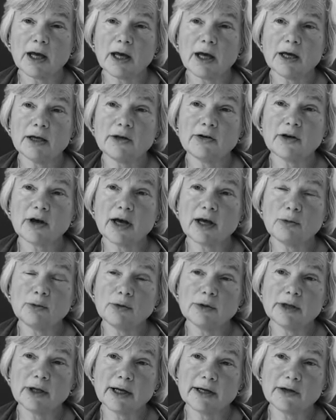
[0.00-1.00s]
And I
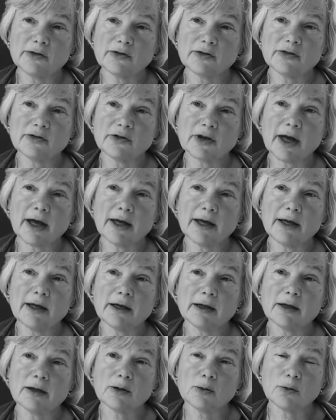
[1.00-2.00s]
would like to say,
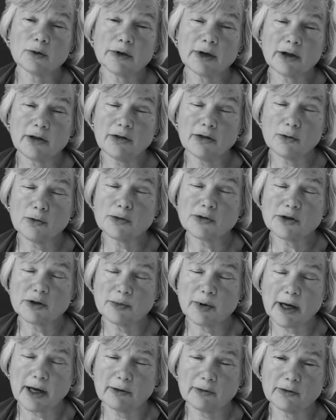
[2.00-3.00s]
when I thought
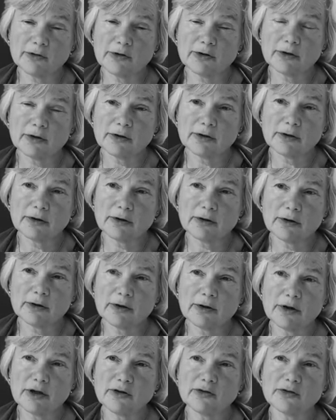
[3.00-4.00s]
about
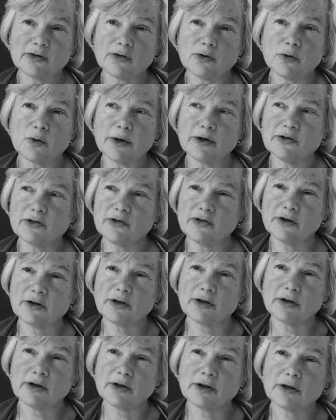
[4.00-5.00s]
this
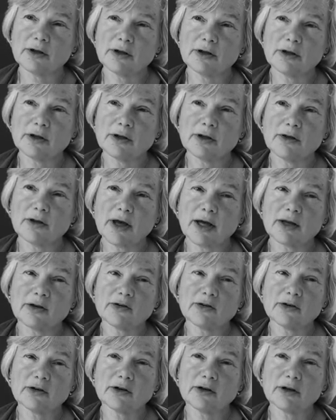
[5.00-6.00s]
question,
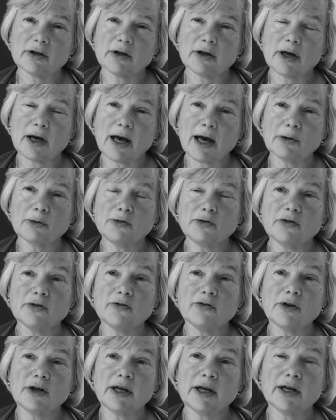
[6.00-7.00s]
that out
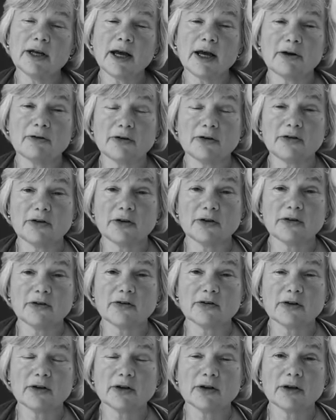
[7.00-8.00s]
of the
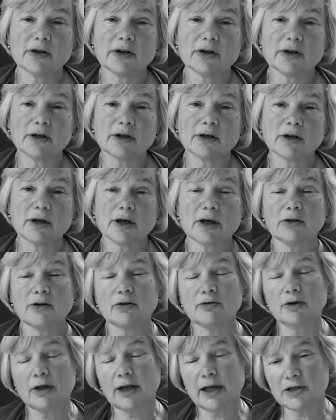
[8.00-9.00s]
inheritance and
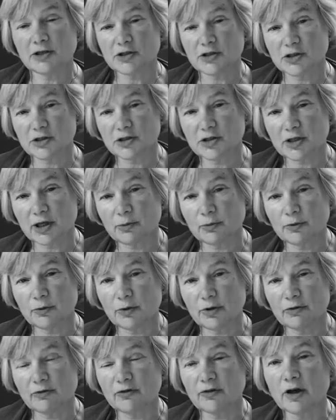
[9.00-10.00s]
the relationship
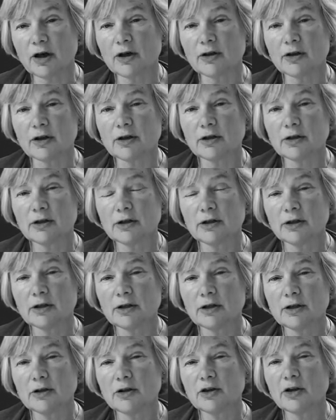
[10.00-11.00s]
with the Father,
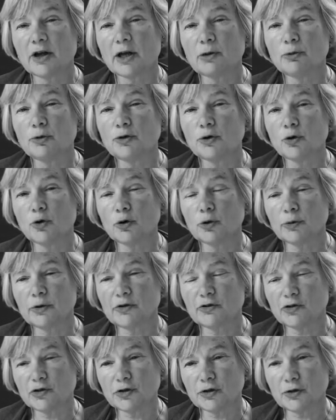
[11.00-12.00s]
that I would
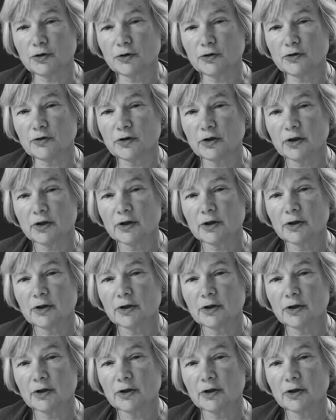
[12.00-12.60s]
always choose